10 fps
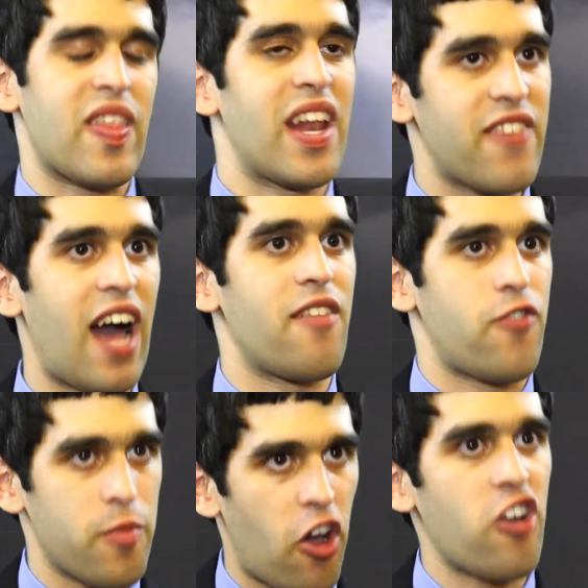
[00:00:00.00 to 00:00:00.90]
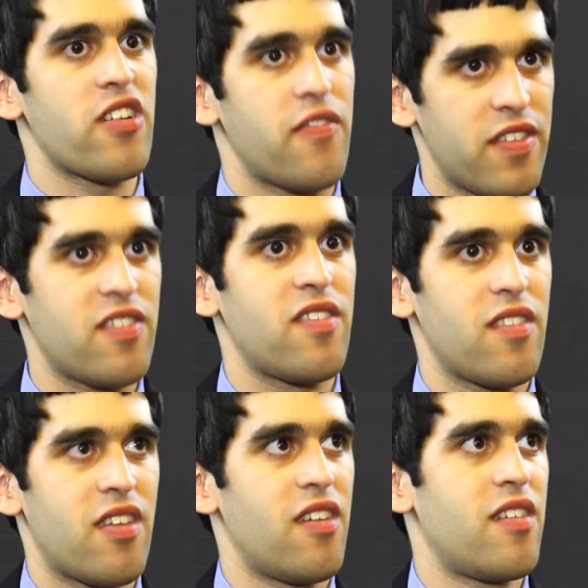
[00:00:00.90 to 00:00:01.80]
that I've gotten from talking
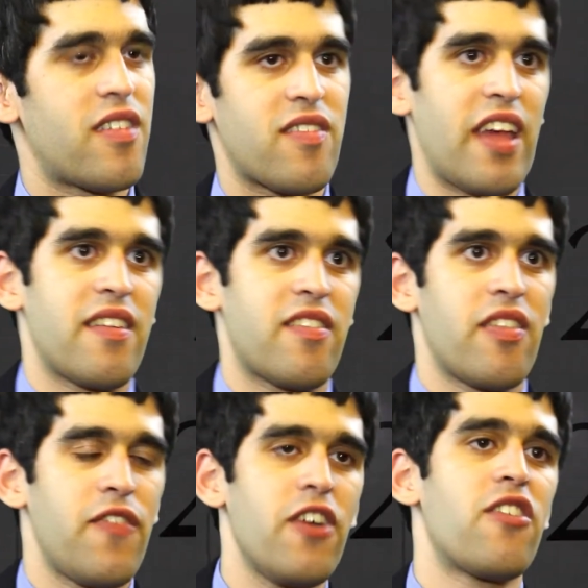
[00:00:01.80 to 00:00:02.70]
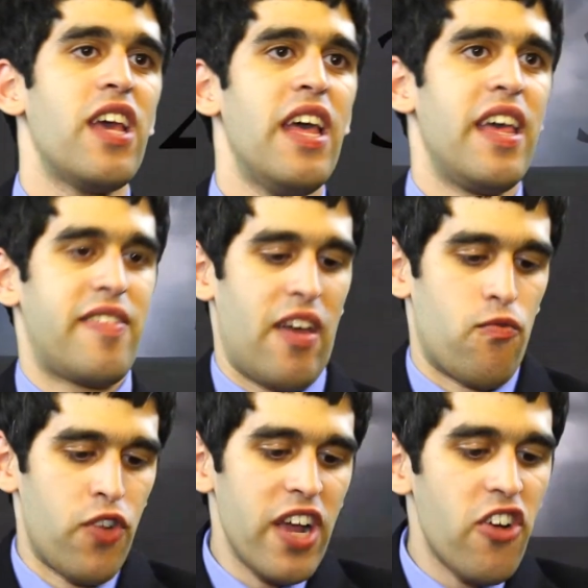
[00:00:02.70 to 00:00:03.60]
to scientists in the field is that
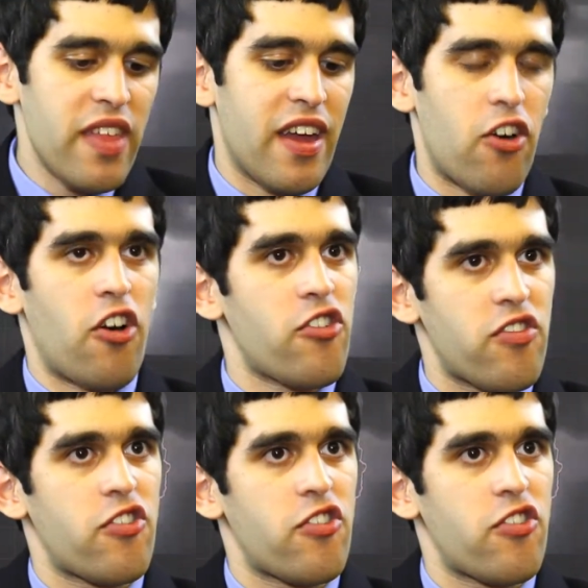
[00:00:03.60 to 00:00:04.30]
really there are